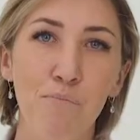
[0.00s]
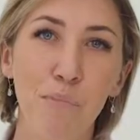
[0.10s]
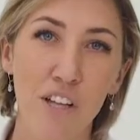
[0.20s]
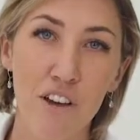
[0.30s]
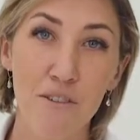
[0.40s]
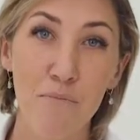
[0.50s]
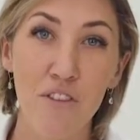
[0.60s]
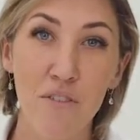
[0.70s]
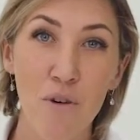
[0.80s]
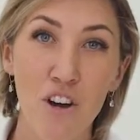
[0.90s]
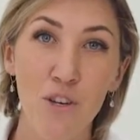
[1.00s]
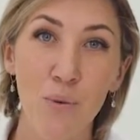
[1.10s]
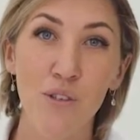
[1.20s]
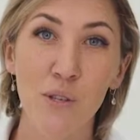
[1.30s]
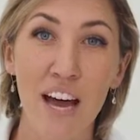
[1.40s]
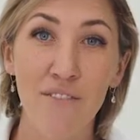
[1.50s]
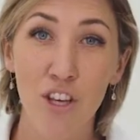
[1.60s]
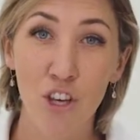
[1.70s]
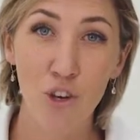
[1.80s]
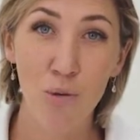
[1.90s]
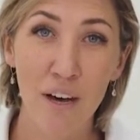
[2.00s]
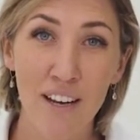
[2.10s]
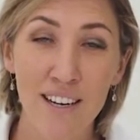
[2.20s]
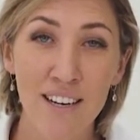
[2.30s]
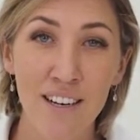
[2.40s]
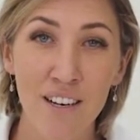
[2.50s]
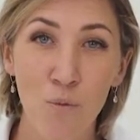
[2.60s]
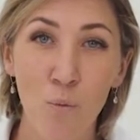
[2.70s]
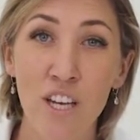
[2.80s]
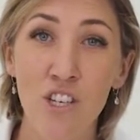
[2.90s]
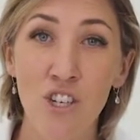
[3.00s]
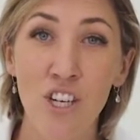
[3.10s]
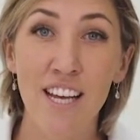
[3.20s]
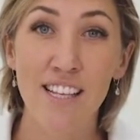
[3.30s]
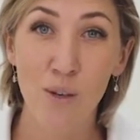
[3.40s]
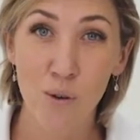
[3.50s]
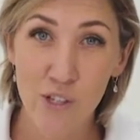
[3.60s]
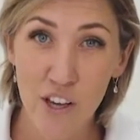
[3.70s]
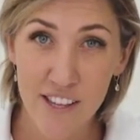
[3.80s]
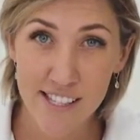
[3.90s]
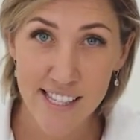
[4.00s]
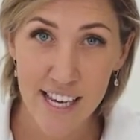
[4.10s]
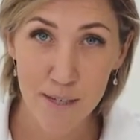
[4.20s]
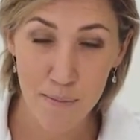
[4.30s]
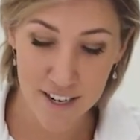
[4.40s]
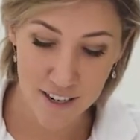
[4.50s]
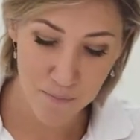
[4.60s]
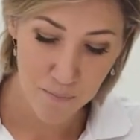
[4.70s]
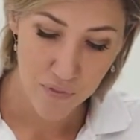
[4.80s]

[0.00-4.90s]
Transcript: Below the movie mode, you also have the Q button, which is also the set button.